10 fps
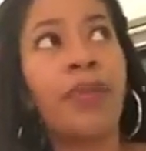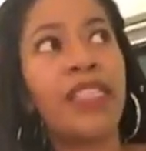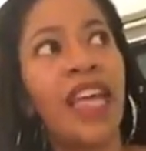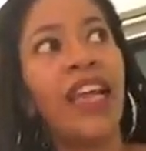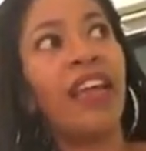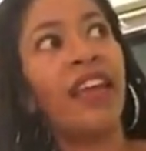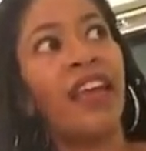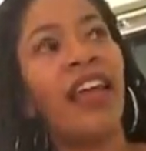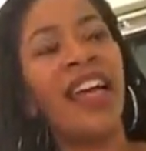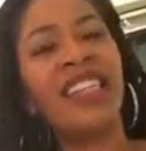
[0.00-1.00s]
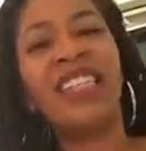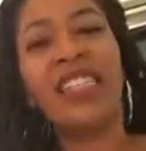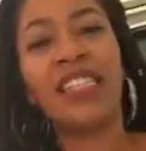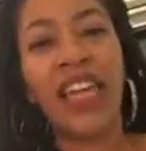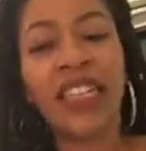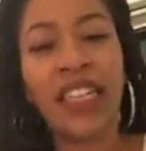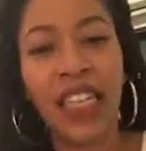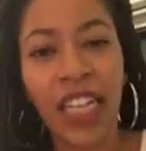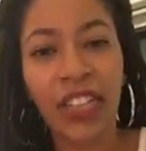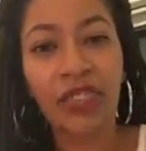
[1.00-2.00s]
mistaking it as a
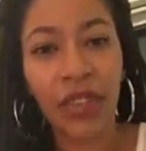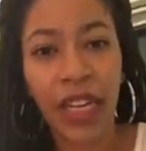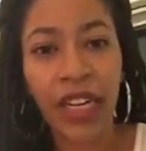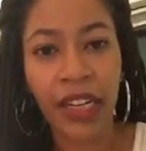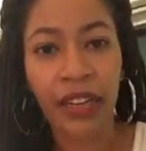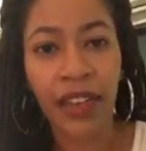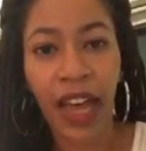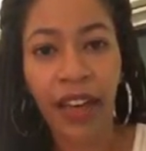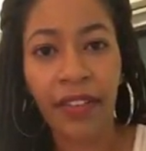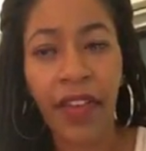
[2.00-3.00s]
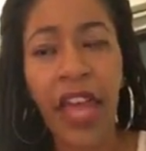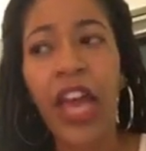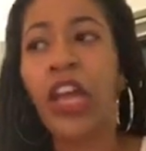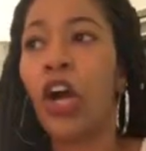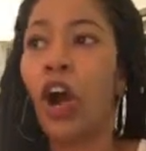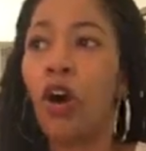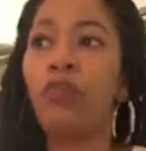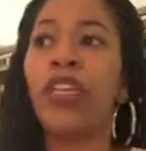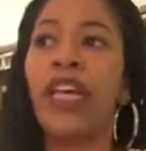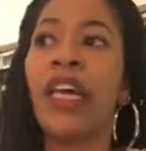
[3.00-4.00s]
necessity that you need in your life. And you're
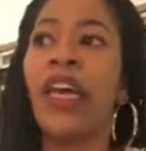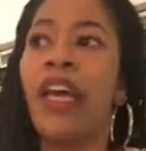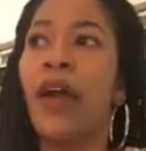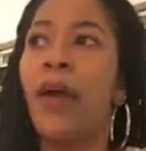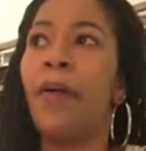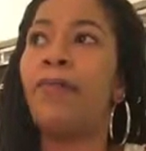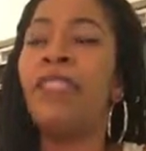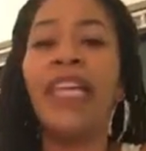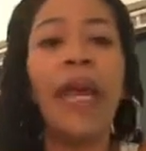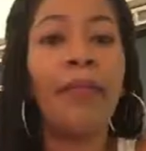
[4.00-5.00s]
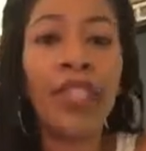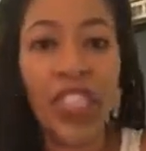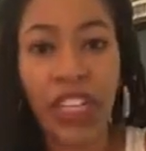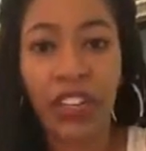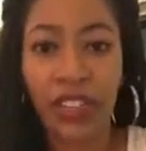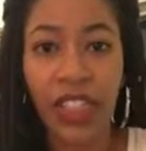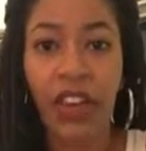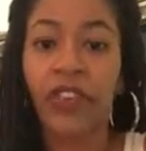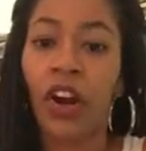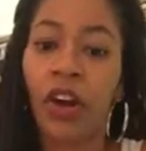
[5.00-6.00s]
only damaging
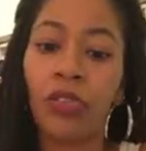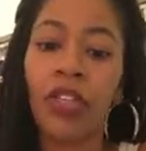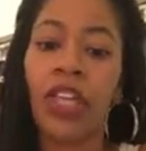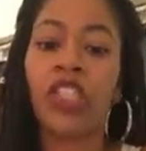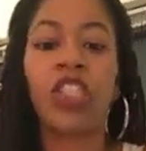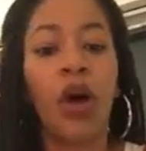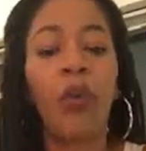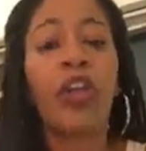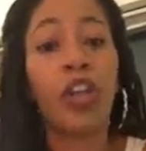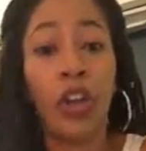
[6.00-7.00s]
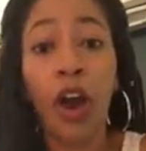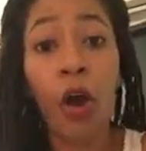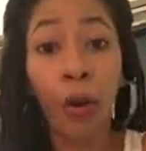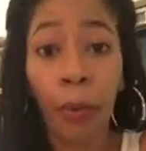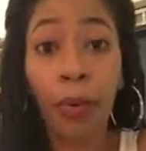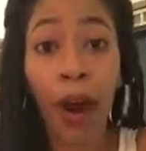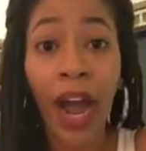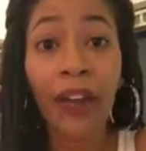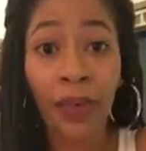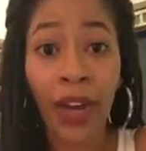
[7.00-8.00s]
yourself. You're only slowing your own
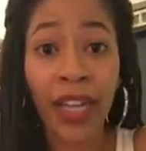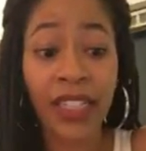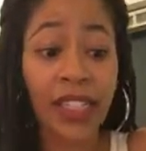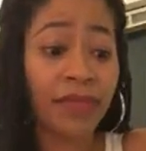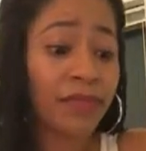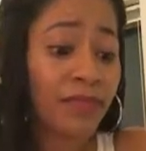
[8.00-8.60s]
progress